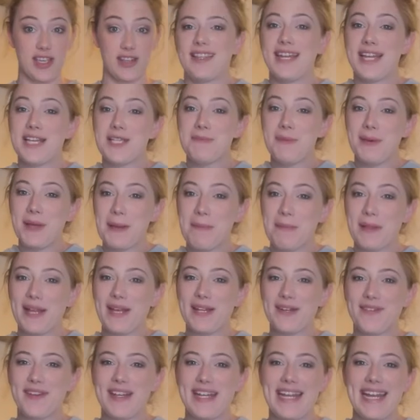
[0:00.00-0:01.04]
The next book I plan
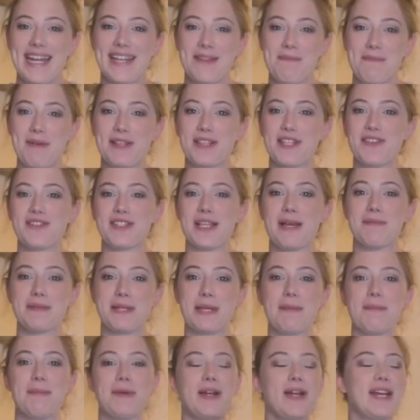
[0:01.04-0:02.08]
to read in the month of
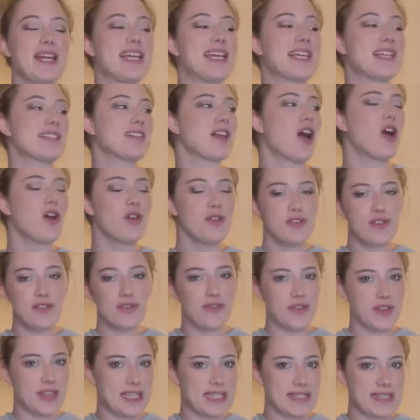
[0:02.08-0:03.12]
September is also
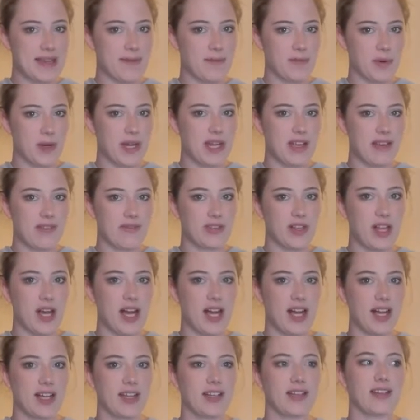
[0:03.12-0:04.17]
for the same reading
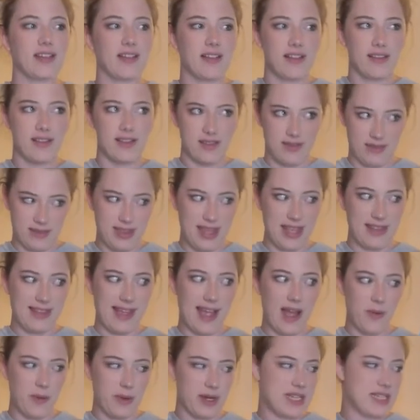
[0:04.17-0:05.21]
vlog
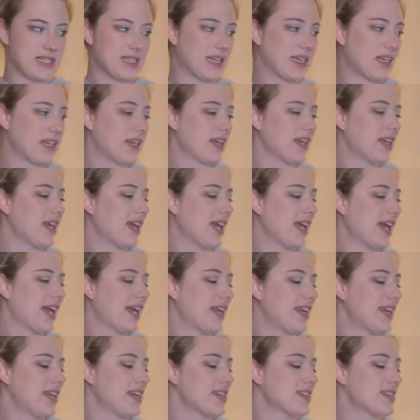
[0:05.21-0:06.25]
that one is in,
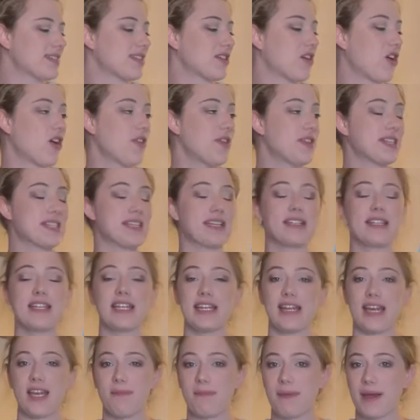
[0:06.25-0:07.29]
and it is called The Sunlit
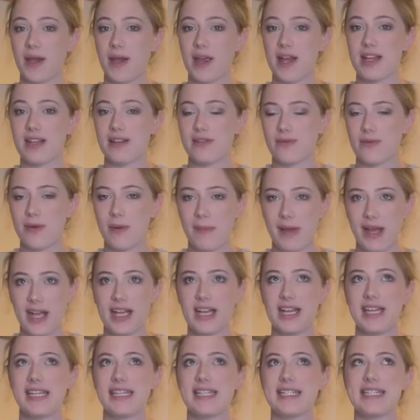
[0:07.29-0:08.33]
Night by
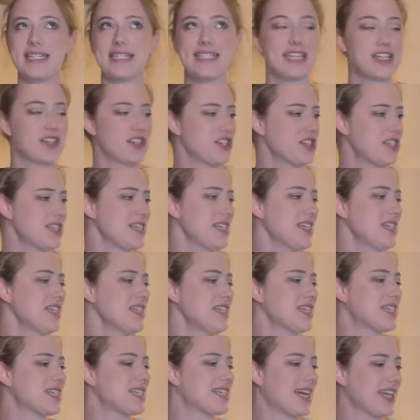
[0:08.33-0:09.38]
Rebecca
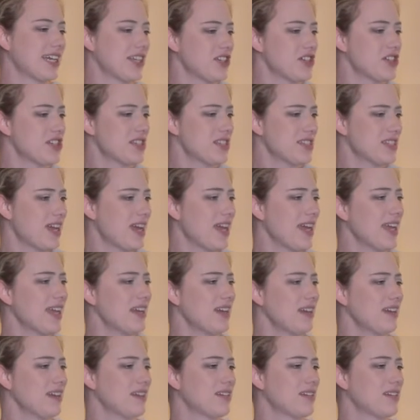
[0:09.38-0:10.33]
Dinerstein?